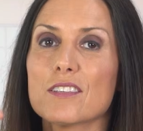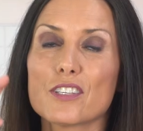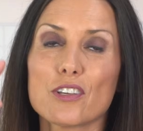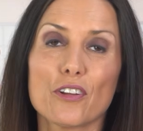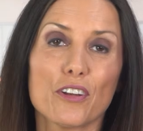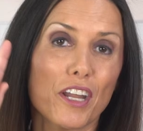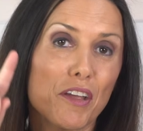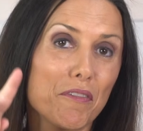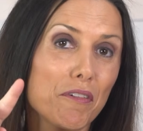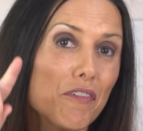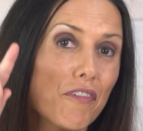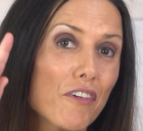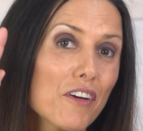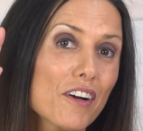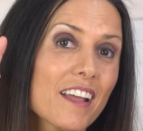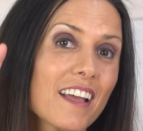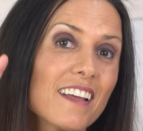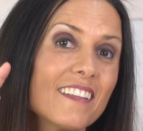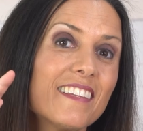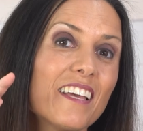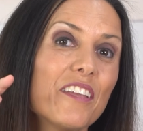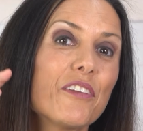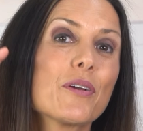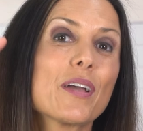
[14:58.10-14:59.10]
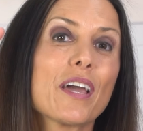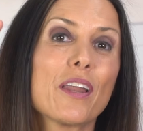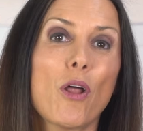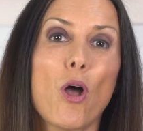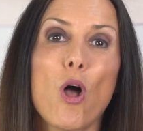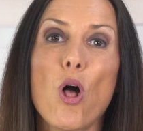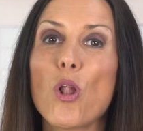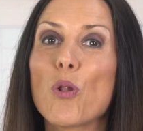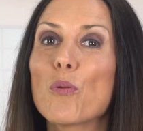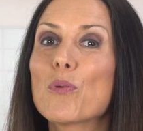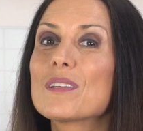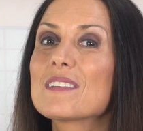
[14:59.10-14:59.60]
So never forget that you can
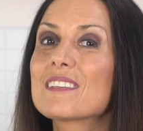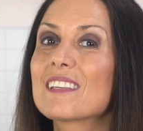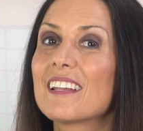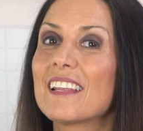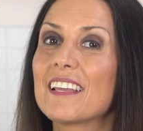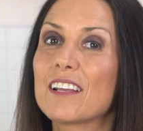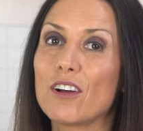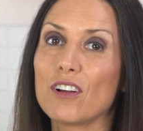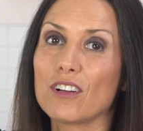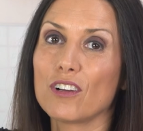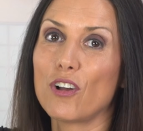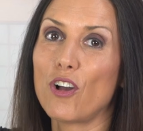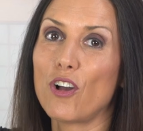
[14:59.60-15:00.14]
always click on